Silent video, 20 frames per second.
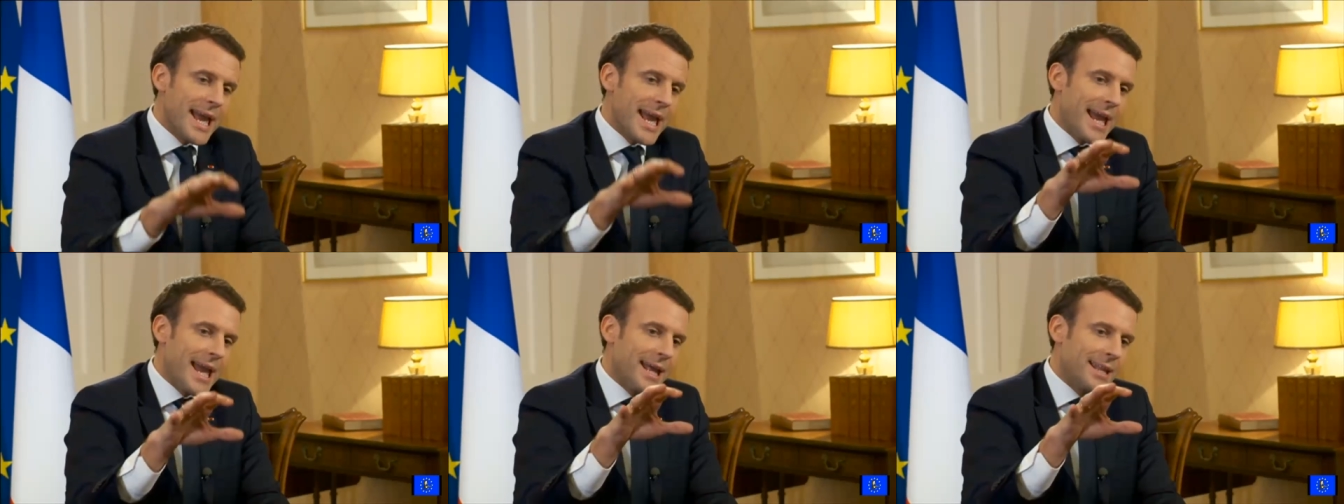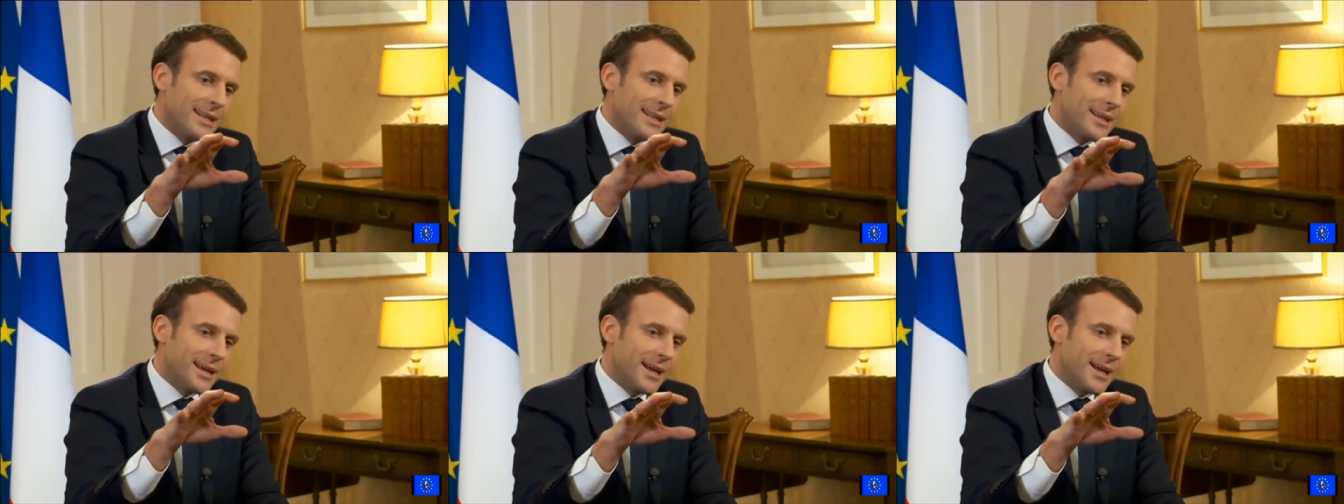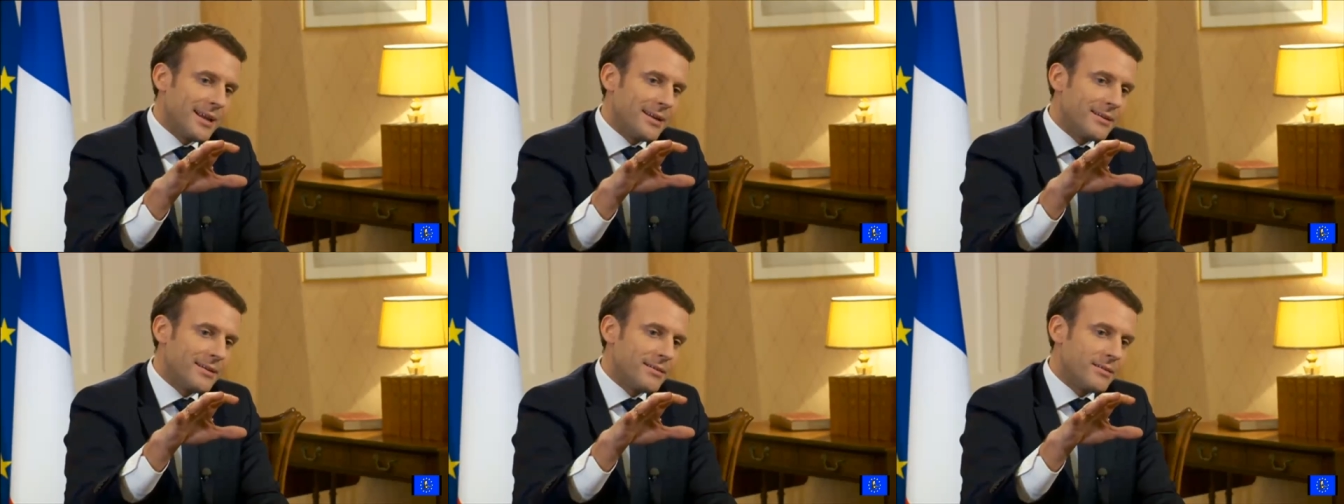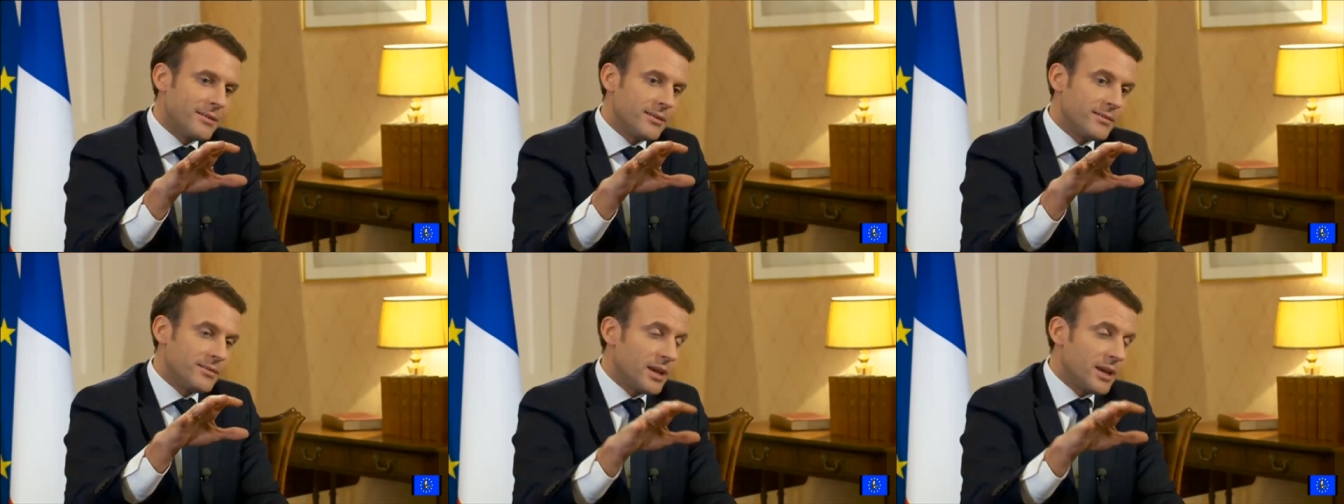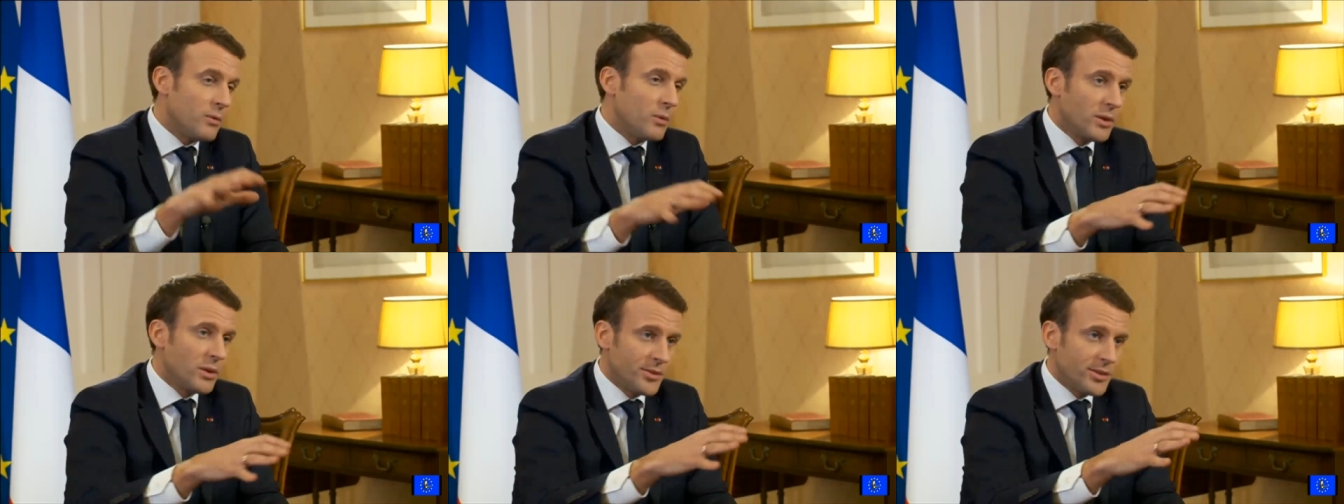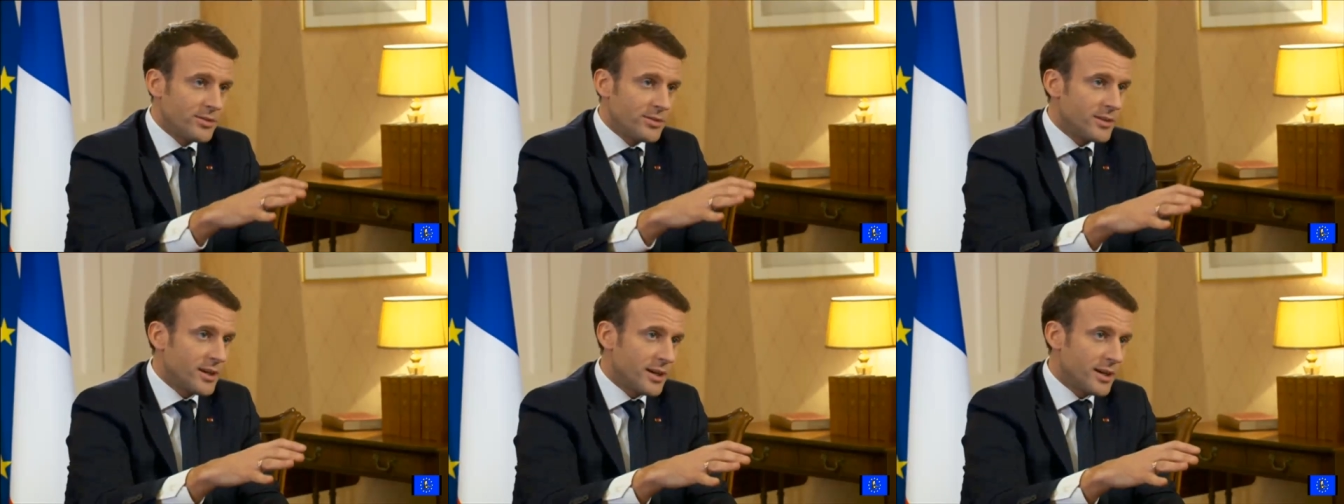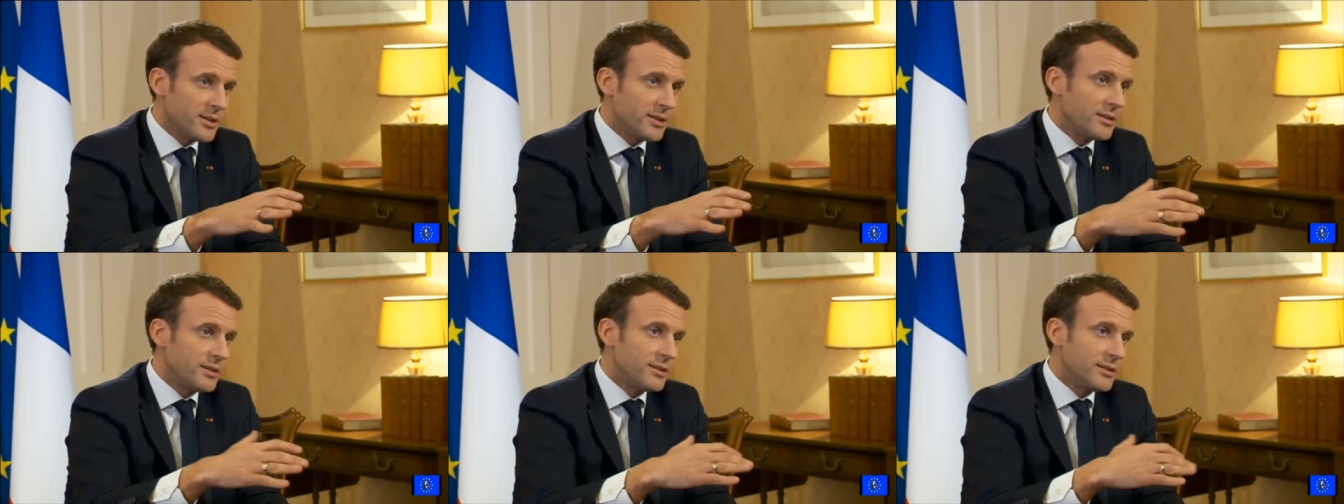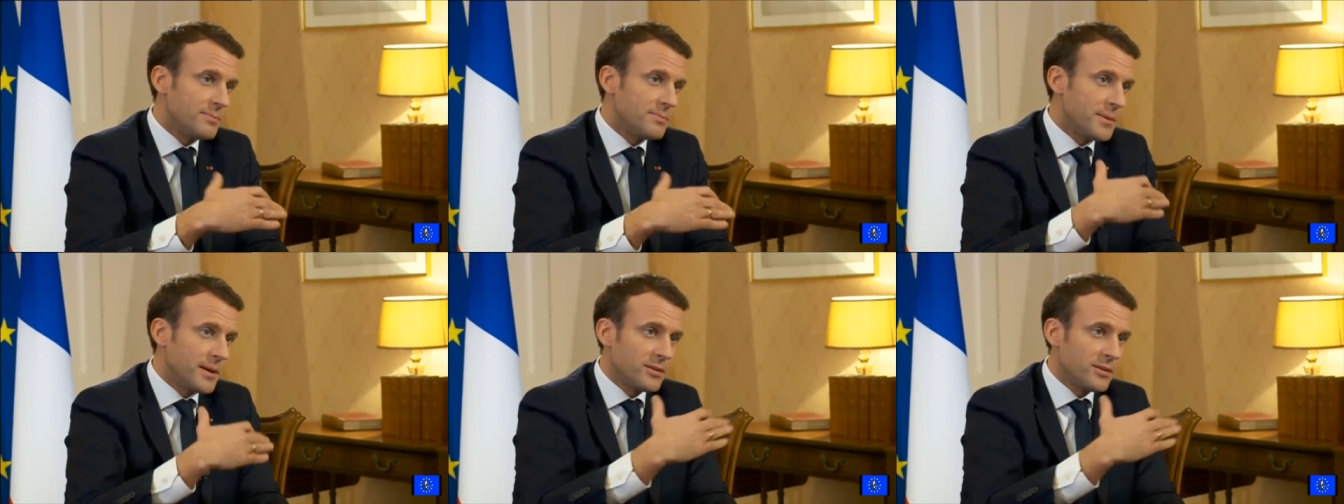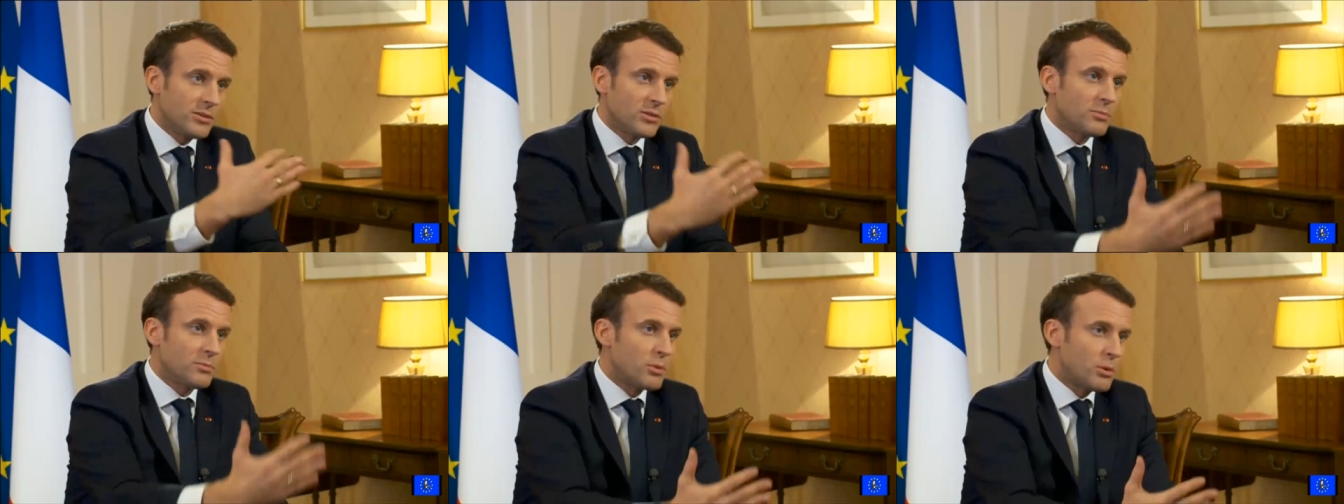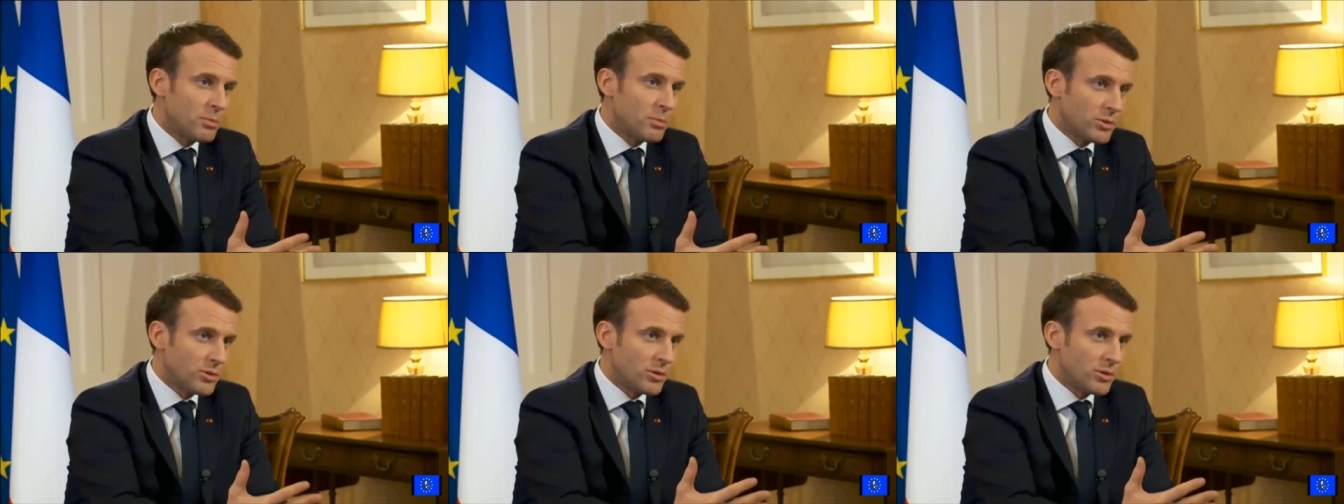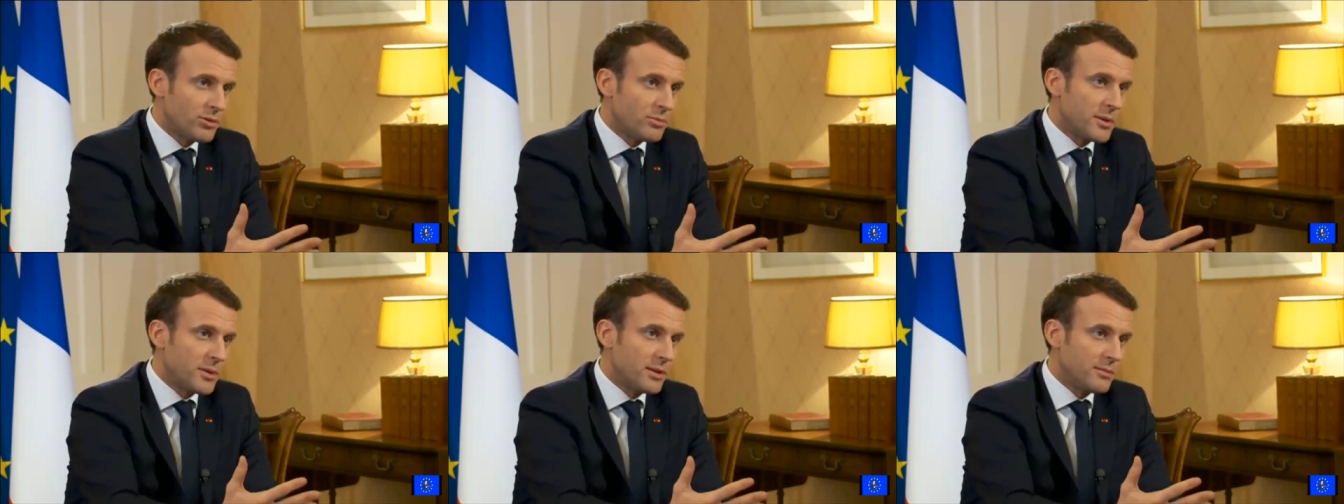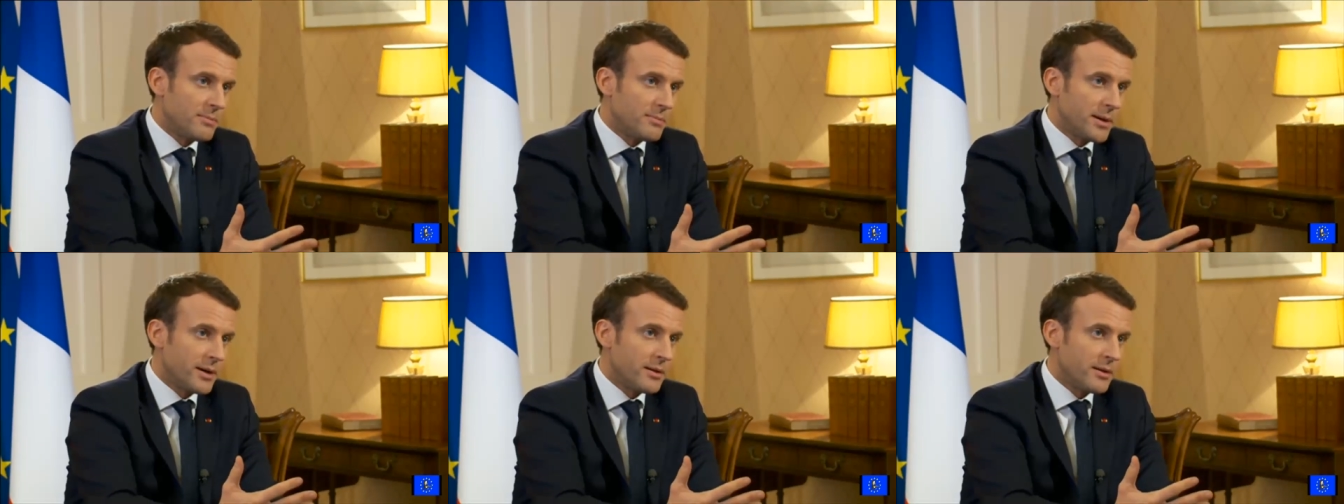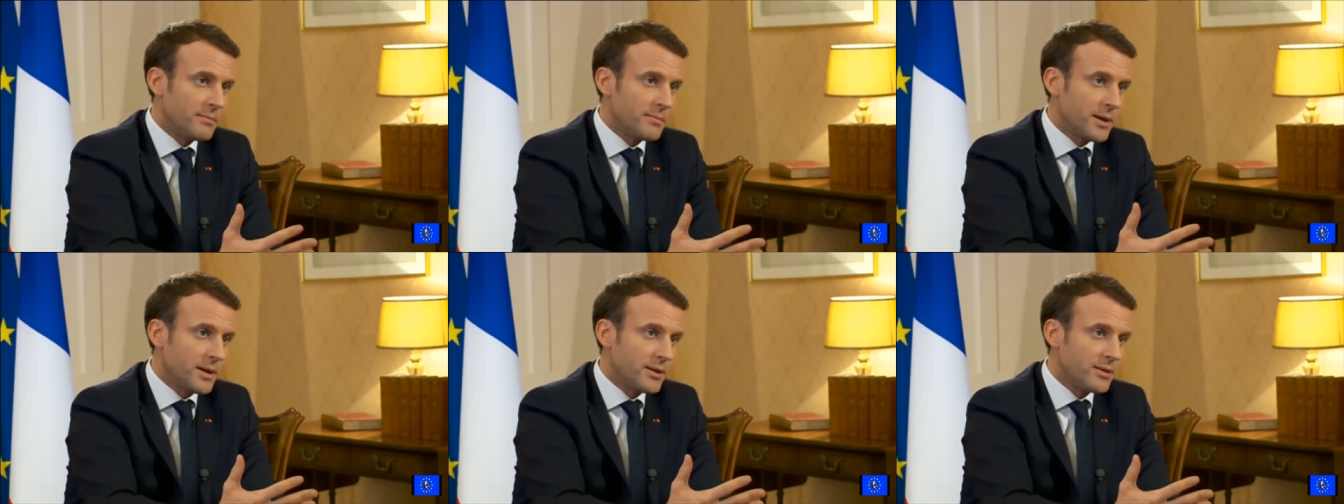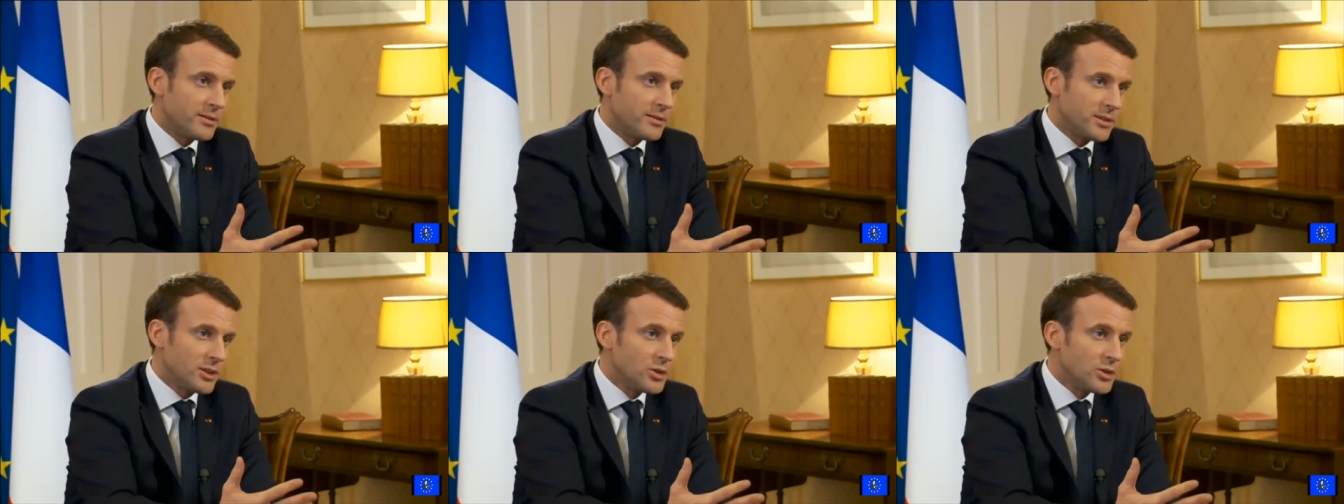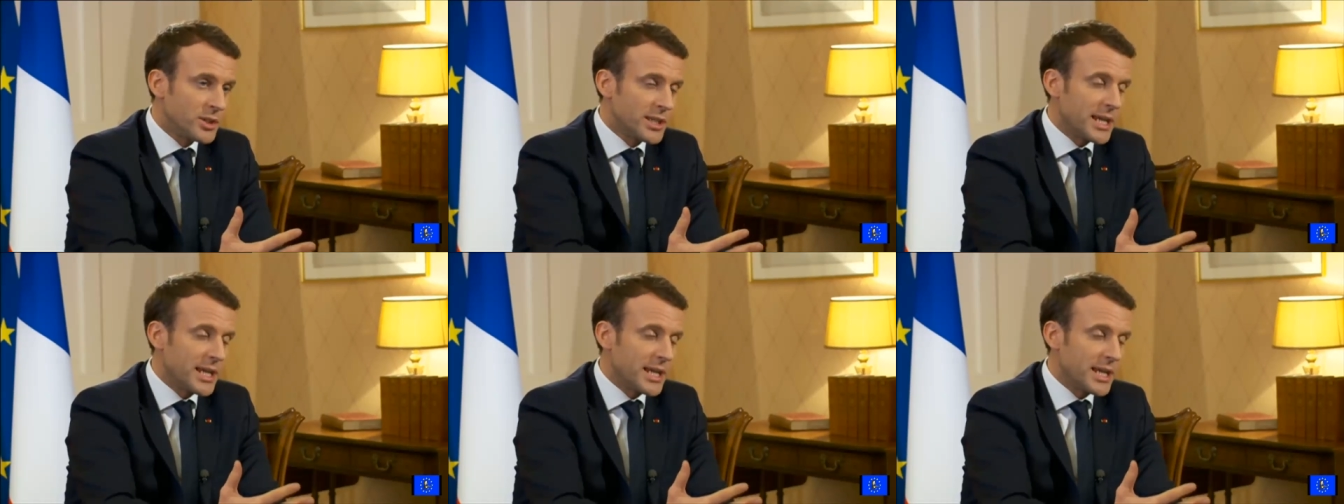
And, and they will decide, and it depends on proposals made by, by the